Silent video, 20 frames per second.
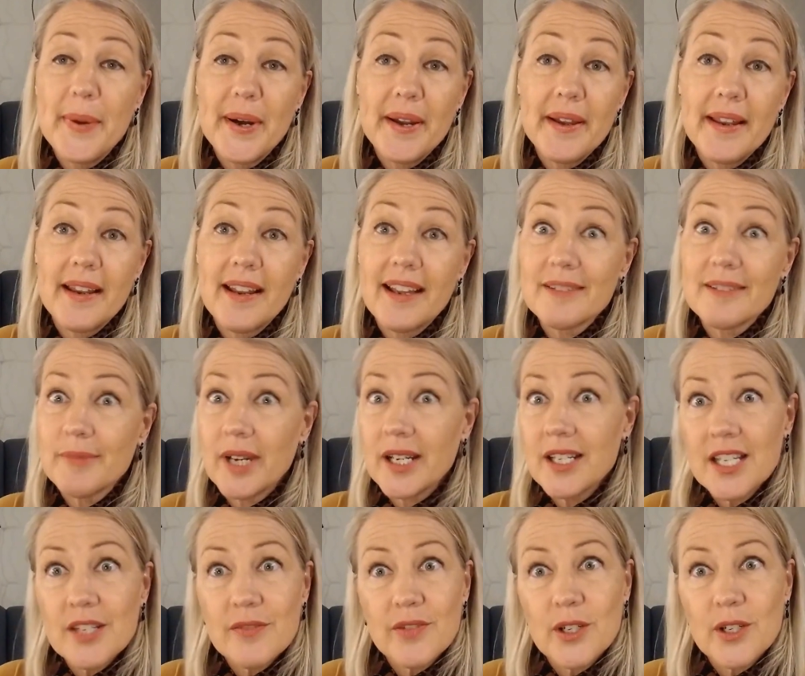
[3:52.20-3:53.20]
but
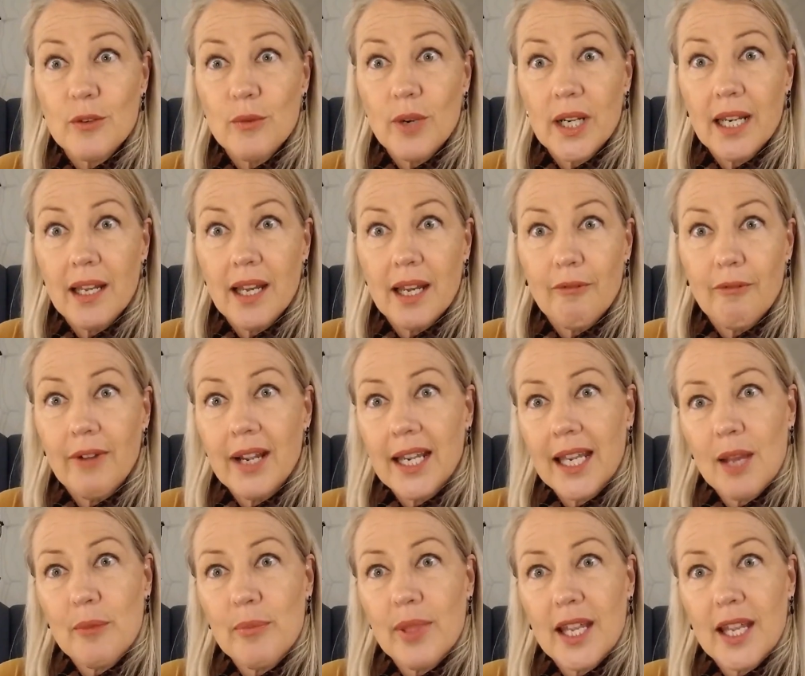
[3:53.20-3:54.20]
I just figure, why not?
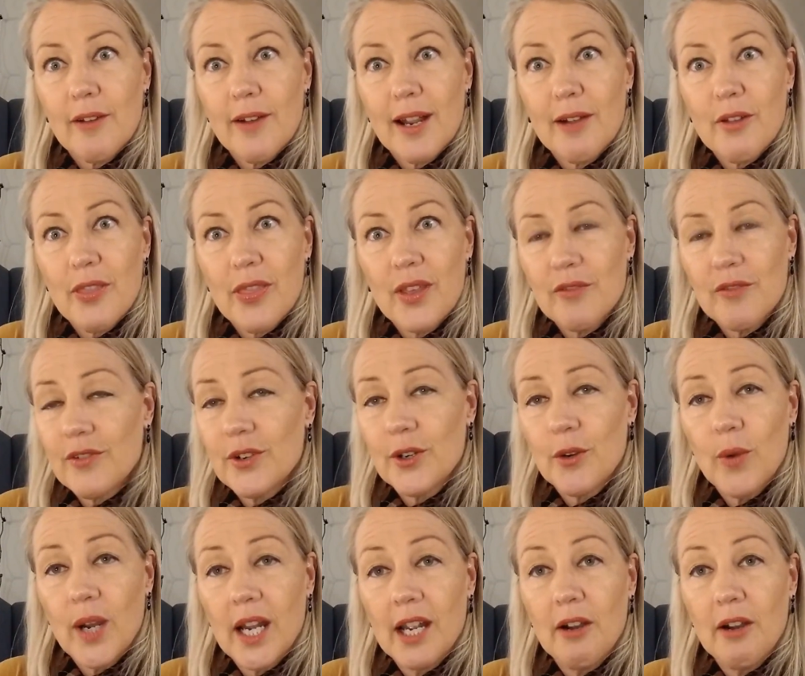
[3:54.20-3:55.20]
Why not play around with it
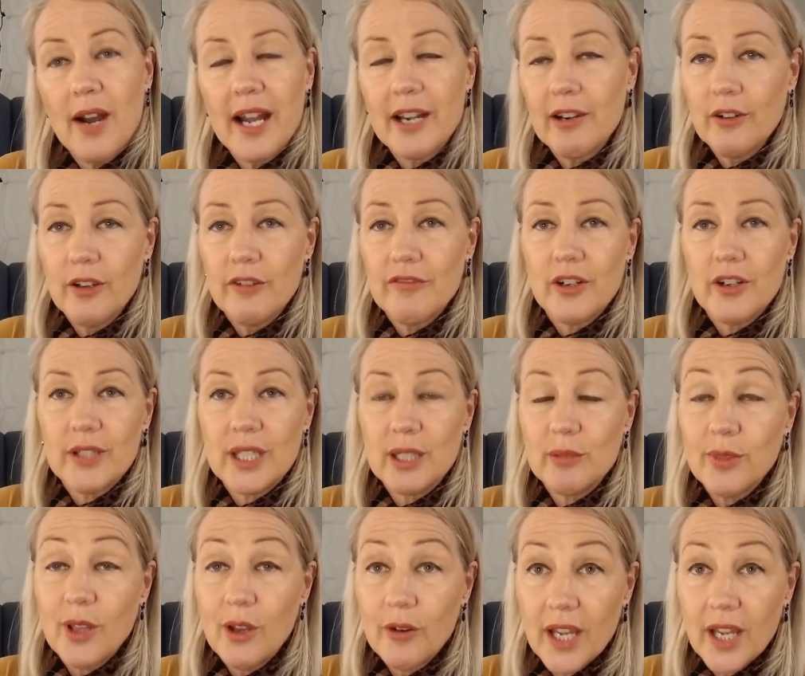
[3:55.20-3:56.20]
for a while? I don't know if I'll
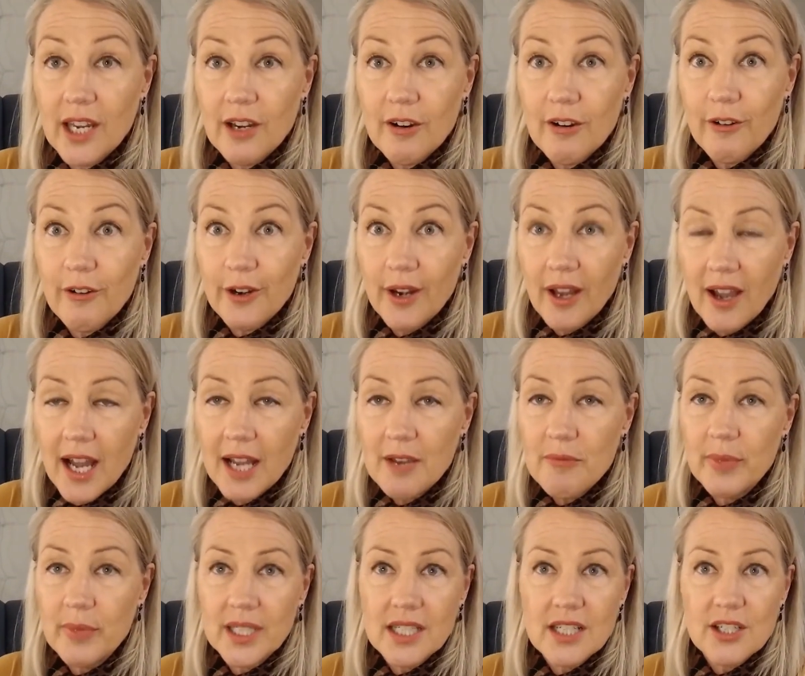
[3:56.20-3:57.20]
keep long hair or
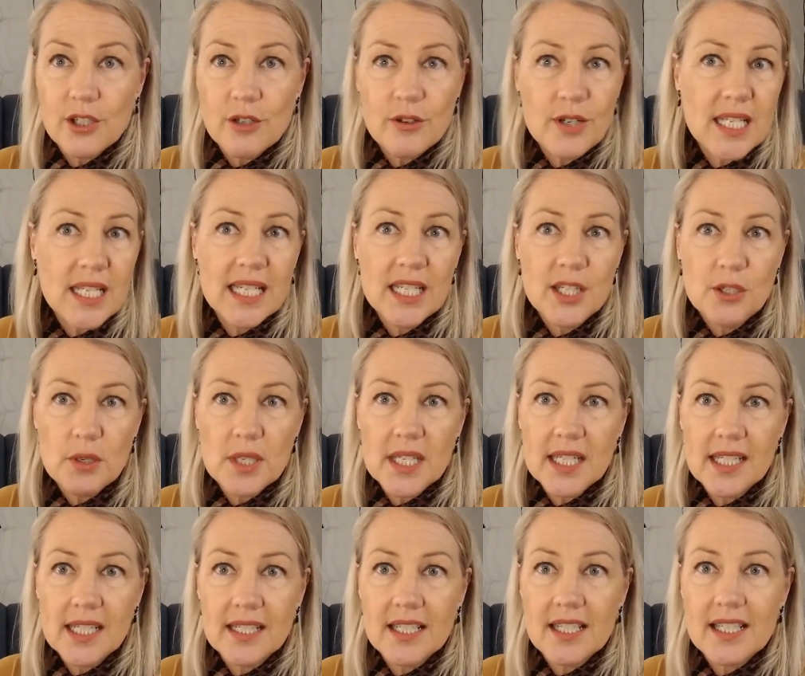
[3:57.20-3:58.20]
not, but it sure is
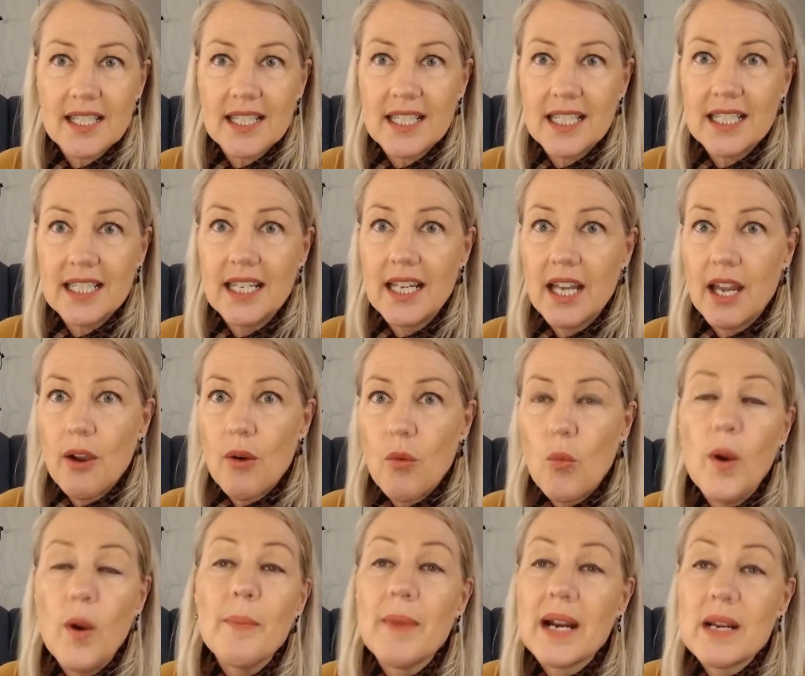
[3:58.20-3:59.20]
interesting to see
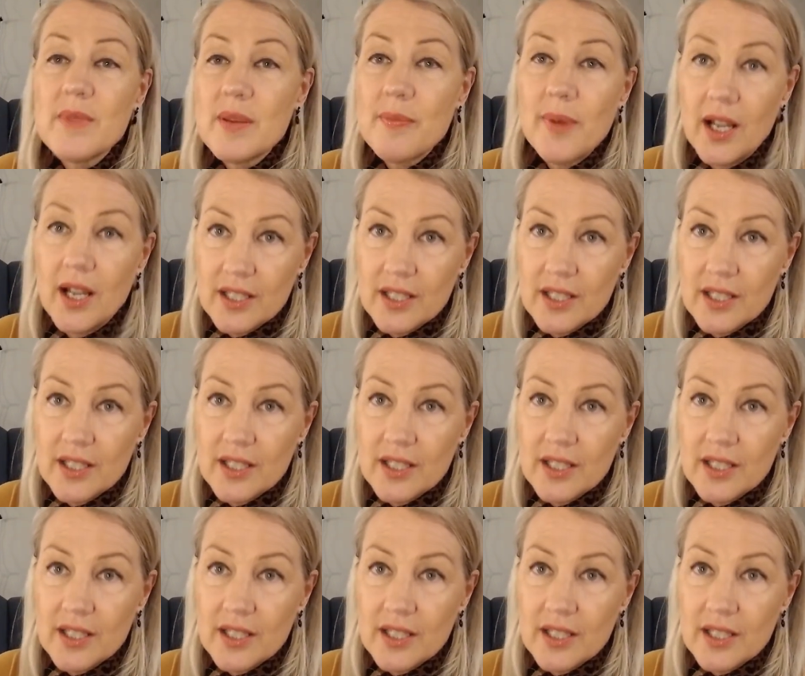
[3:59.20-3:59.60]
what might be